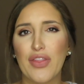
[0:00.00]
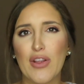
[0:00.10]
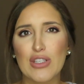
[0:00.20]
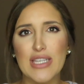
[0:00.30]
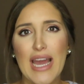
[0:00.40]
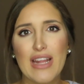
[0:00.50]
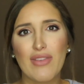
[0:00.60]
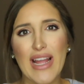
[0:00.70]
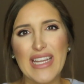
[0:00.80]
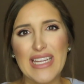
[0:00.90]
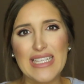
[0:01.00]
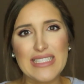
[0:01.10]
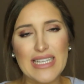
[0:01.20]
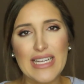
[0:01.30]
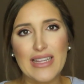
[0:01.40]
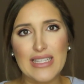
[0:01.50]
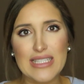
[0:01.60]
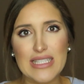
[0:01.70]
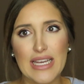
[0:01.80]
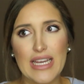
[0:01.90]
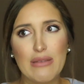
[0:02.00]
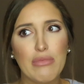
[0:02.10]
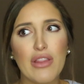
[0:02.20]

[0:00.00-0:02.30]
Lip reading: there's kind of like an indent in the skin,